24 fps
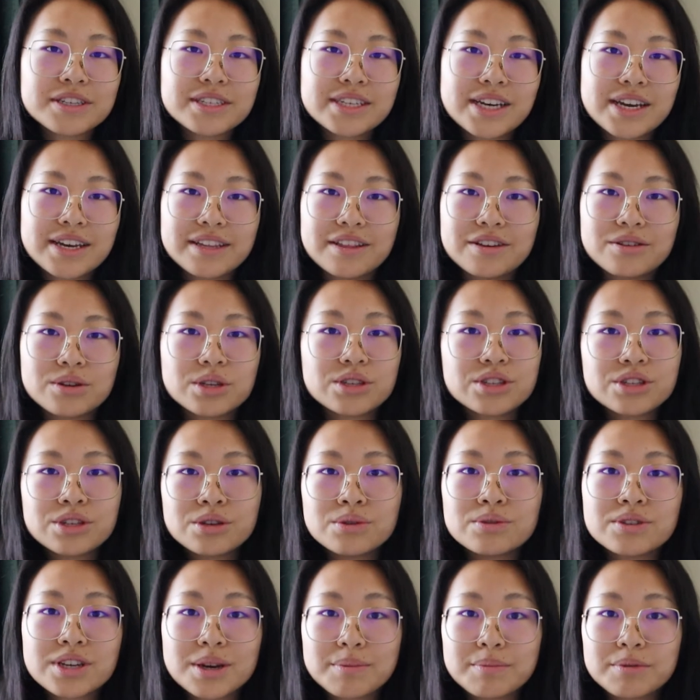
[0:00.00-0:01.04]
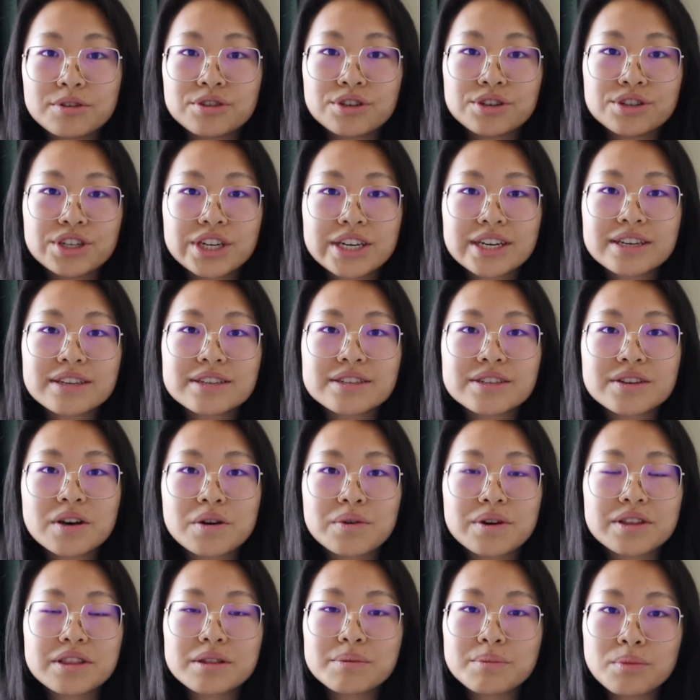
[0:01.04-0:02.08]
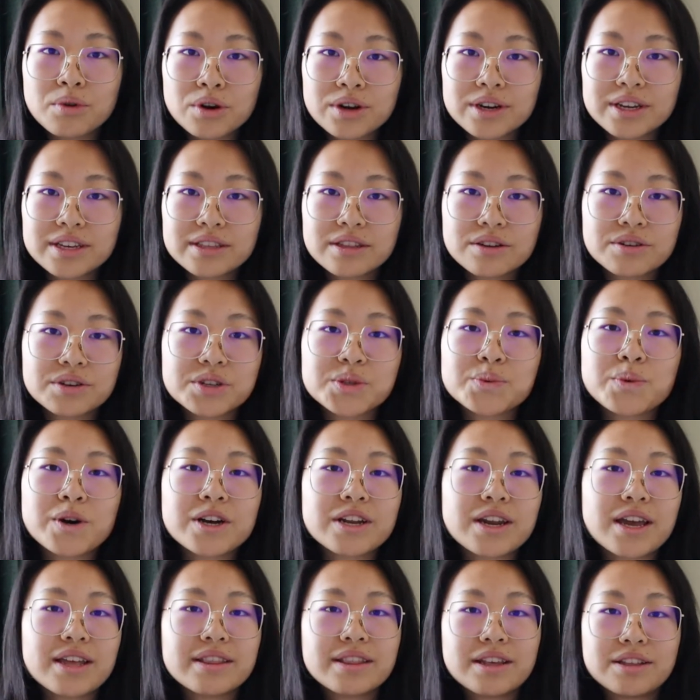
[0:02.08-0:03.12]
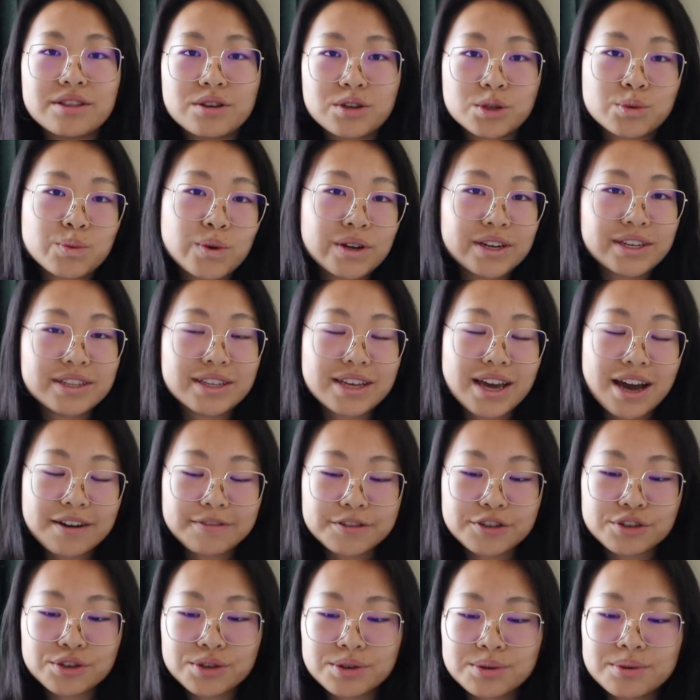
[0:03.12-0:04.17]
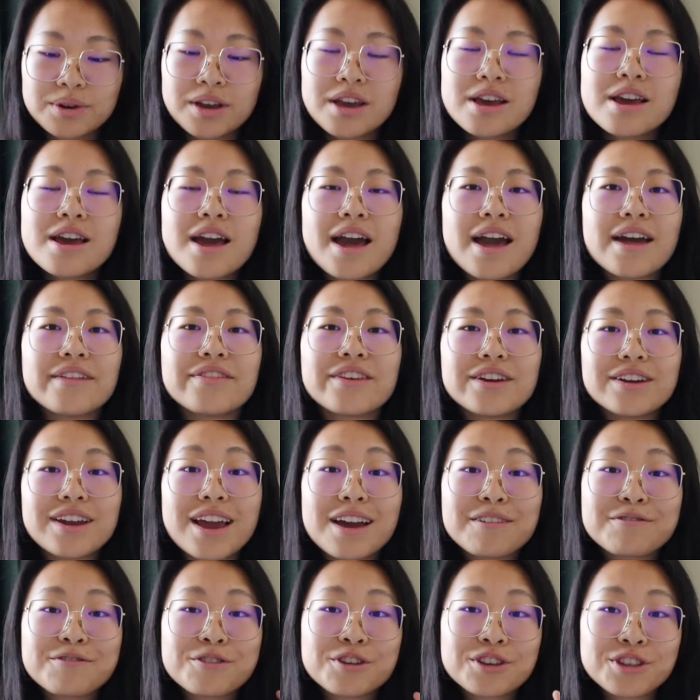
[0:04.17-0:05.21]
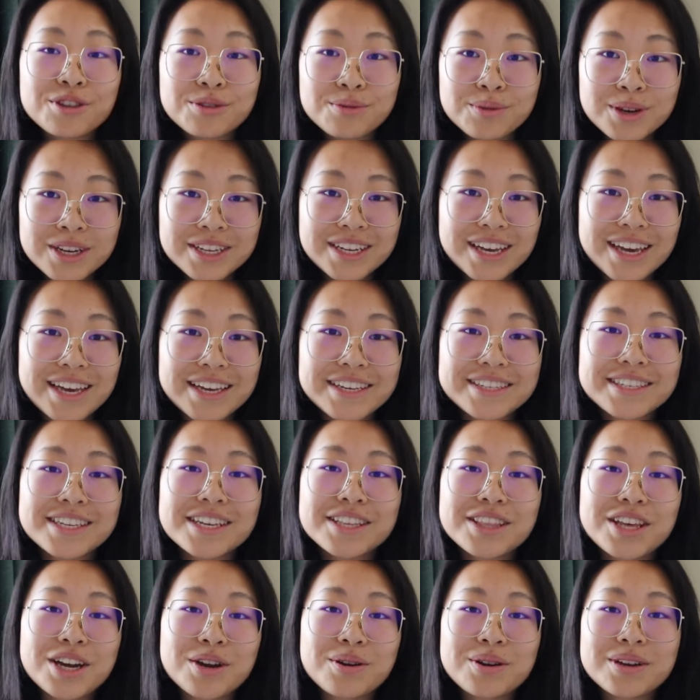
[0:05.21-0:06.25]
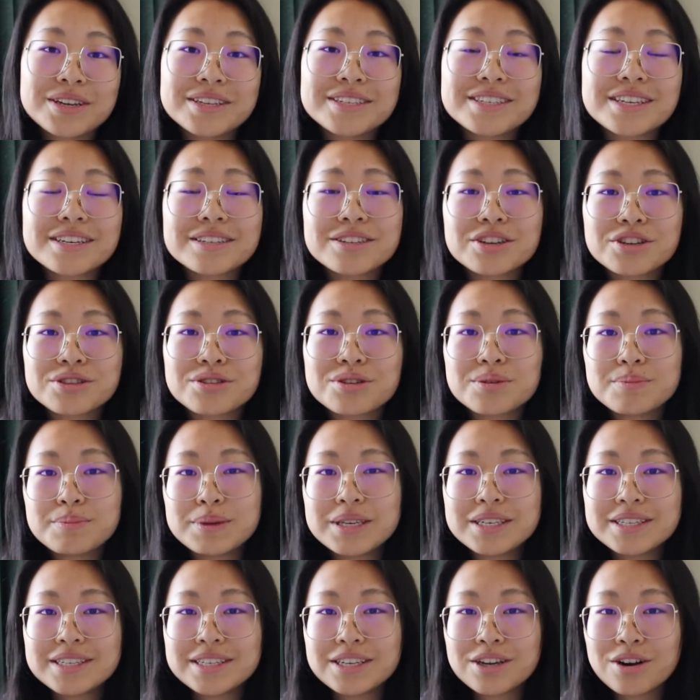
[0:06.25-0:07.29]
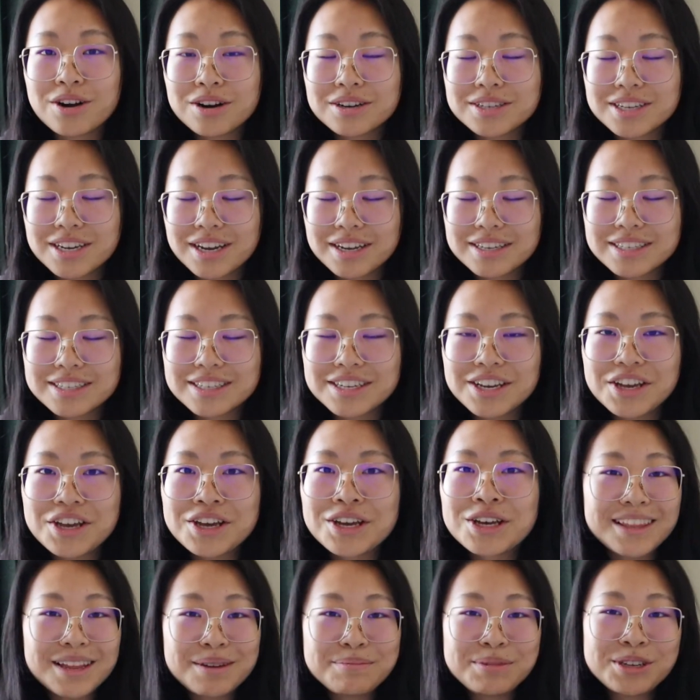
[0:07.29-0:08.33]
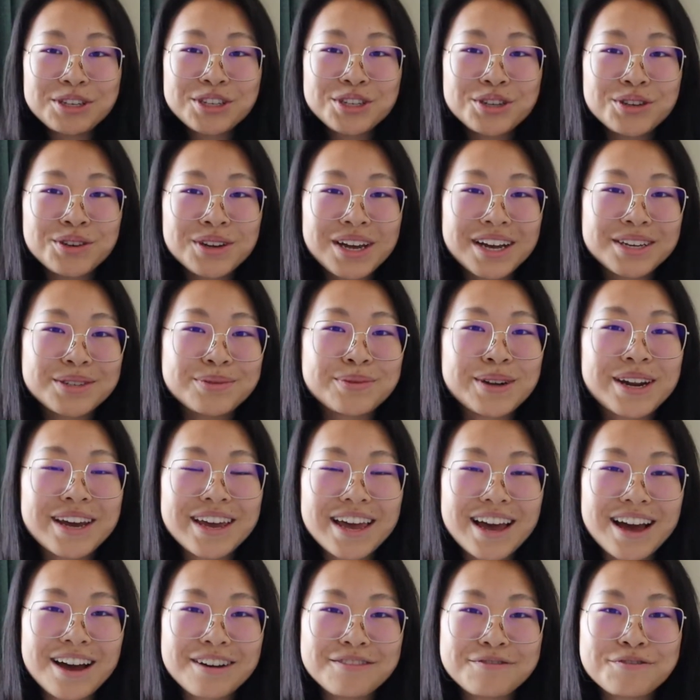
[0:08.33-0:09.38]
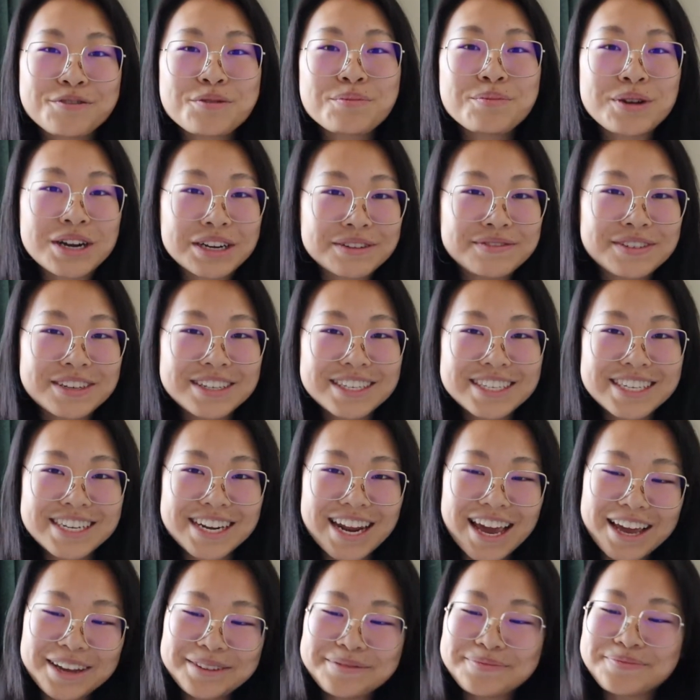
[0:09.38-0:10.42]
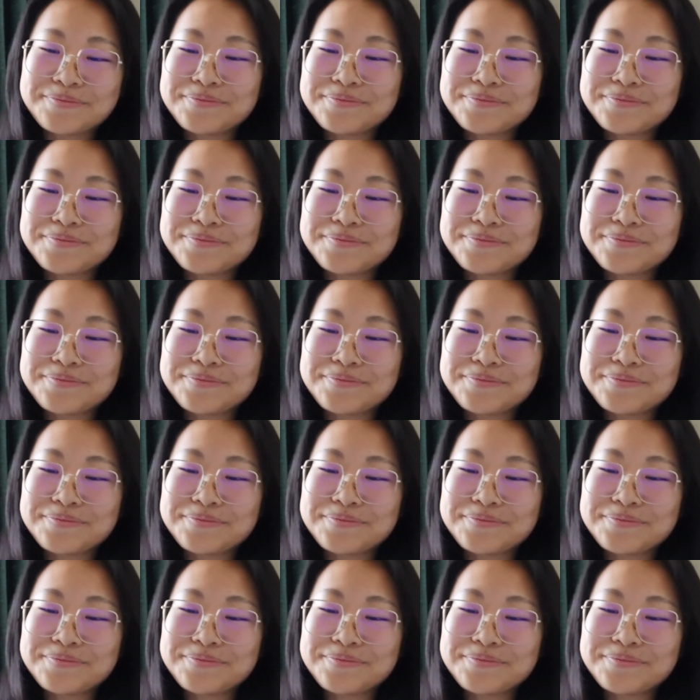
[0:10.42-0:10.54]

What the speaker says: day there's two temperature checks. So in the morning there's one, and then there's one in the afternoon. And then every 3 days, there is another PCR test. Let me show you guys what I have for breakfast today.